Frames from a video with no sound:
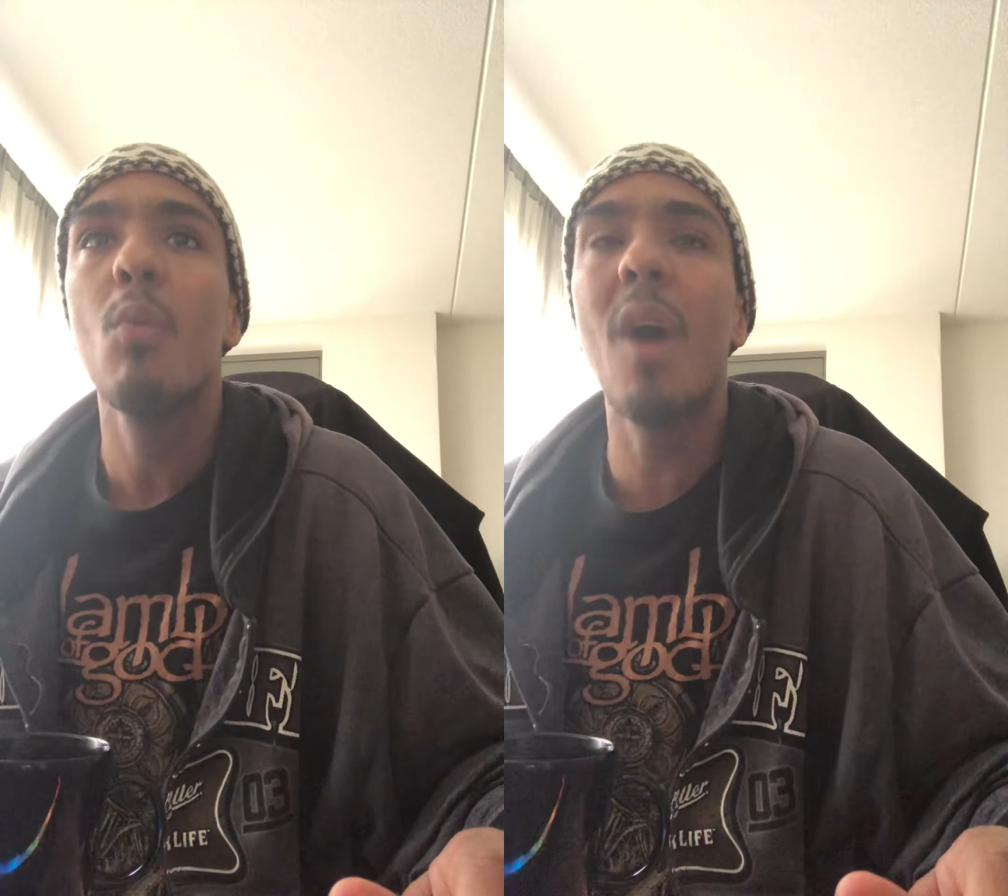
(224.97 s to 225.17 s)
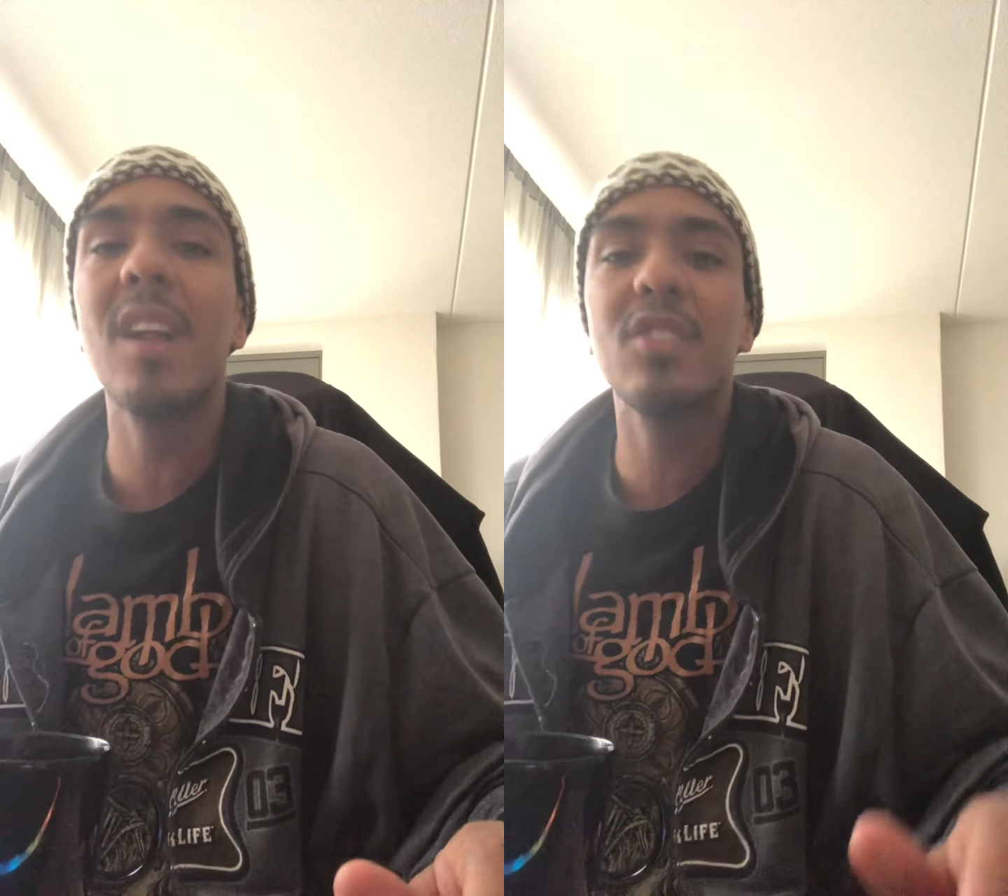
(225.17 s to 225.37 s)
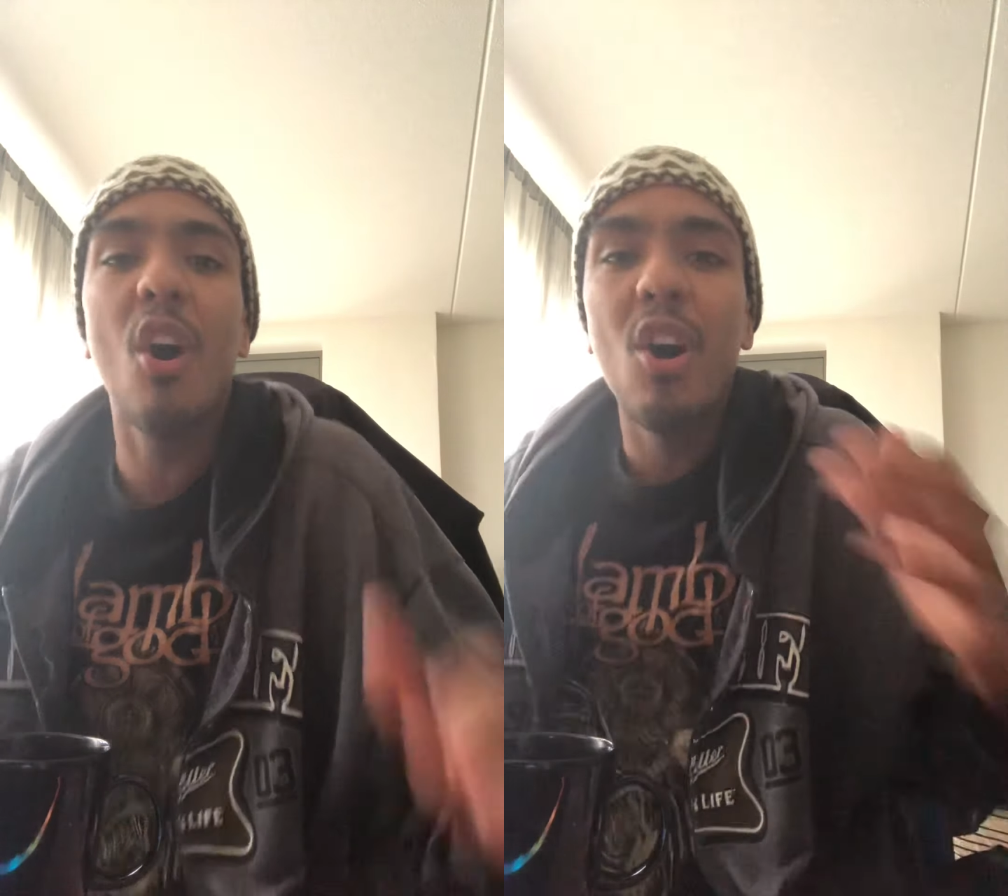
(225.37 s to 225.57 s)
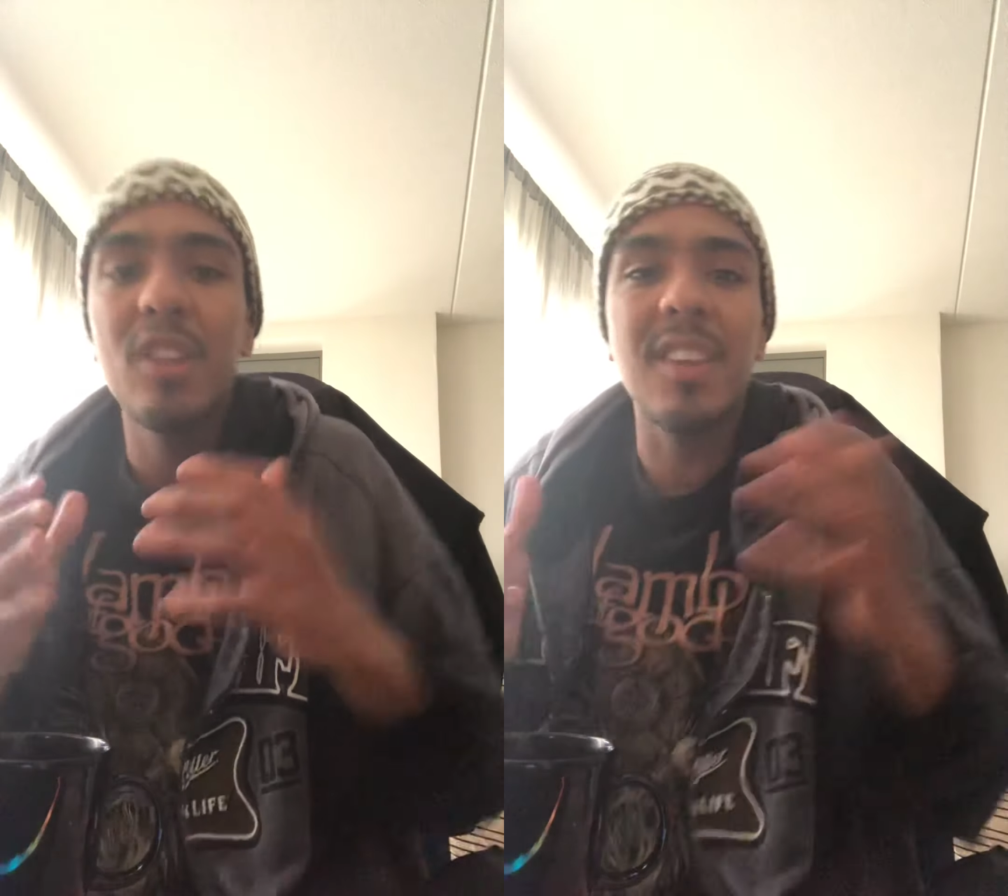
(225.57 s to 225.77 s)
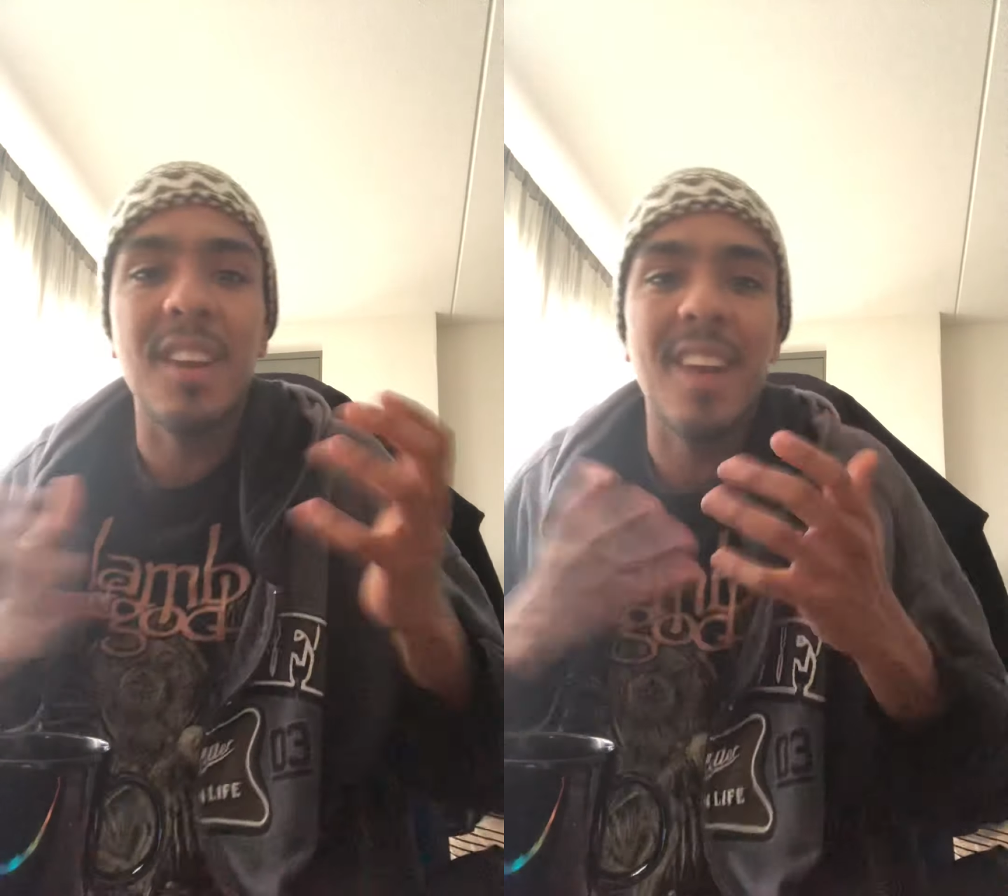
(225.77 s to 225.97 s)
whilst
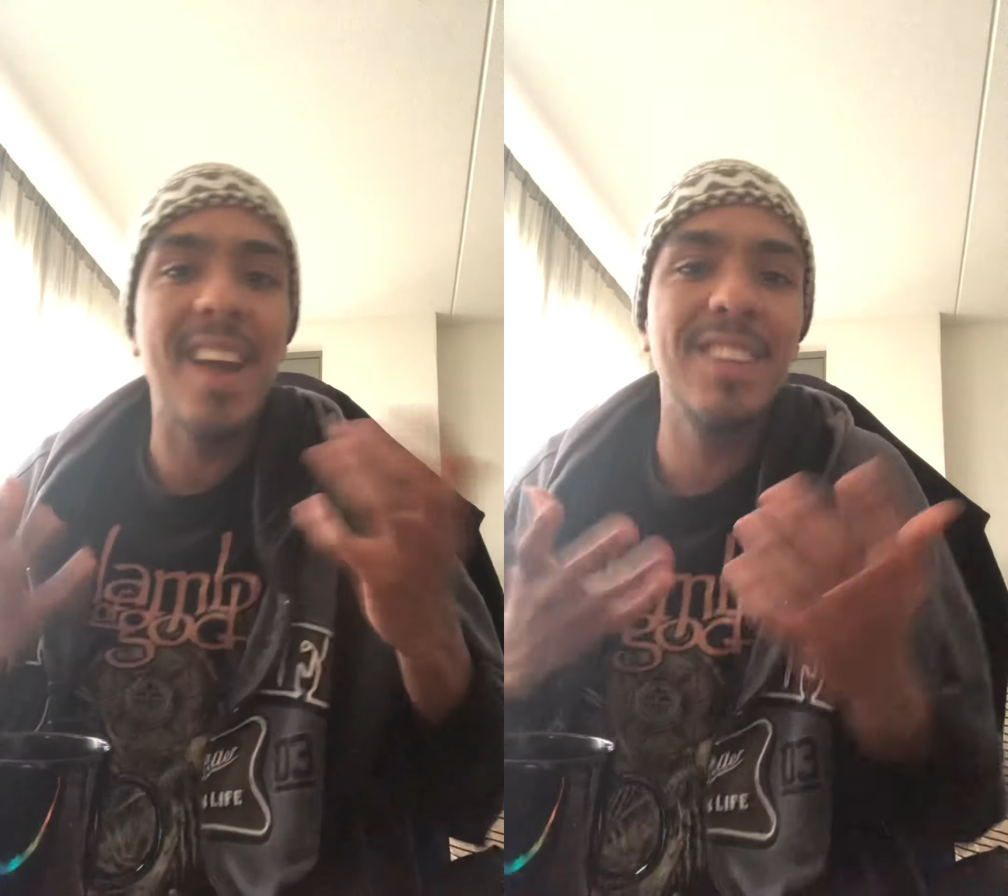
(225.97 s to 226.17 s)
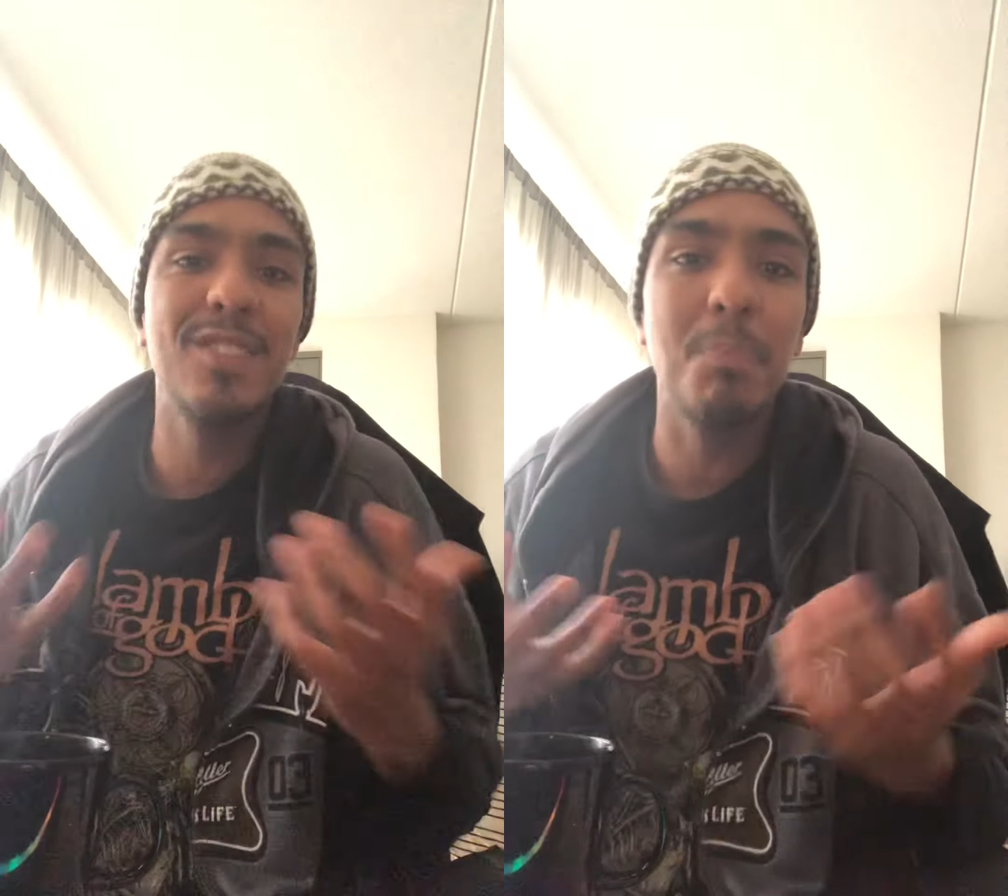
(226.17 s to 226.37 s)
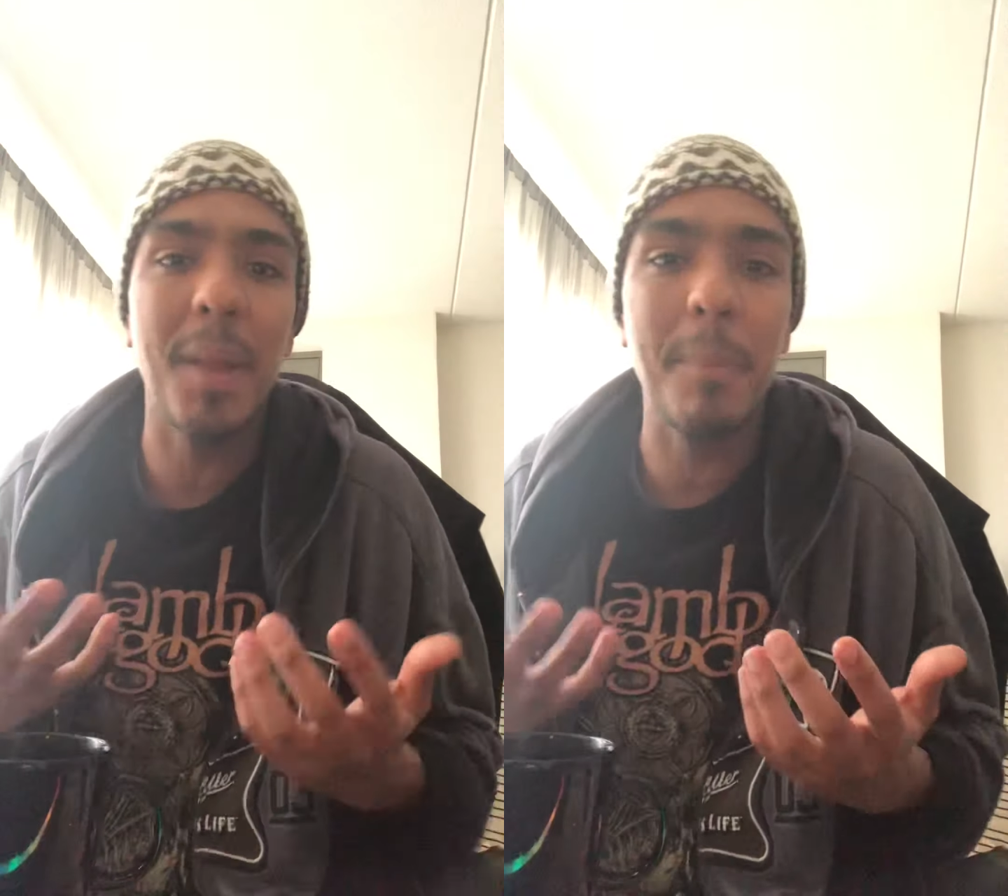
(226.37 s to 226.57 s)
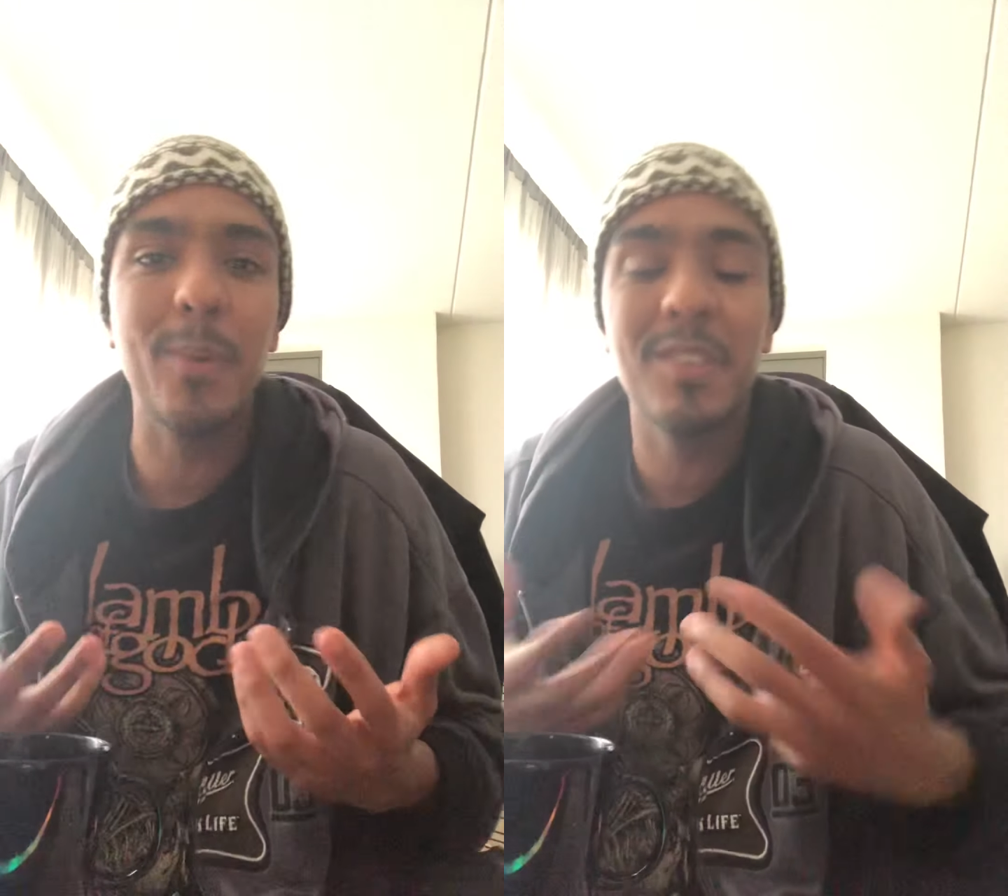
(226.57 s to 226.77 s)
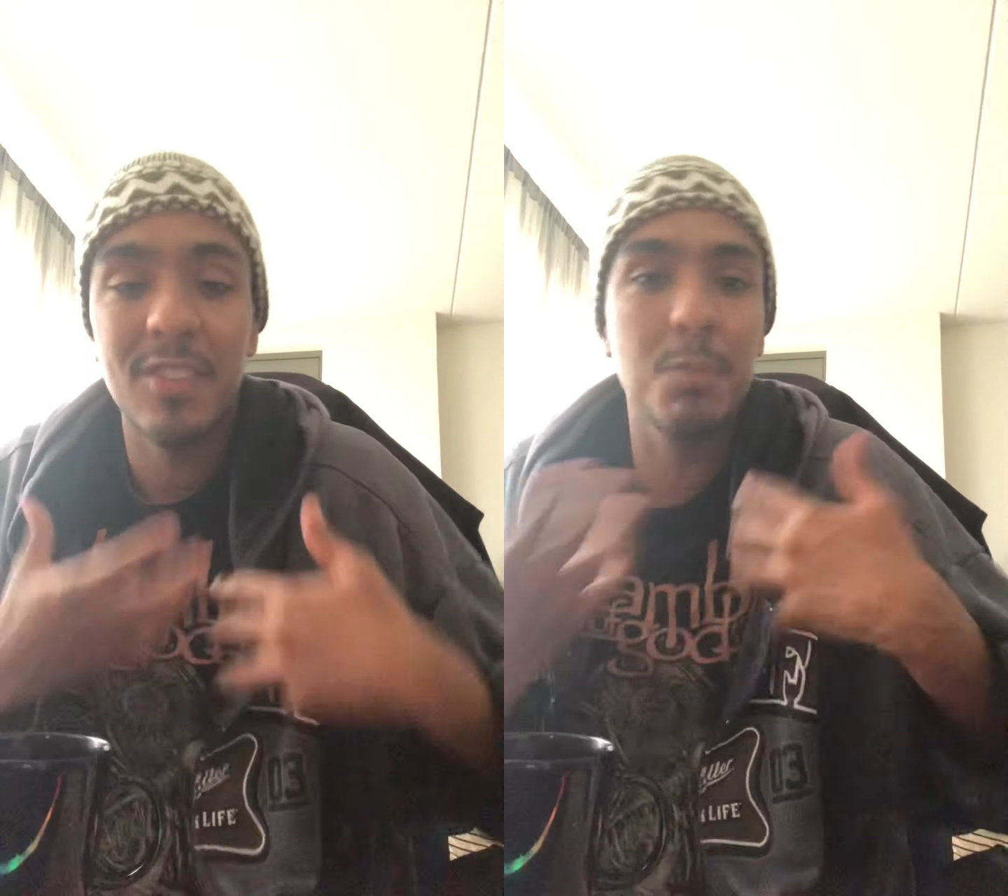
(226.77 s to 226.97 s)
all the nice people the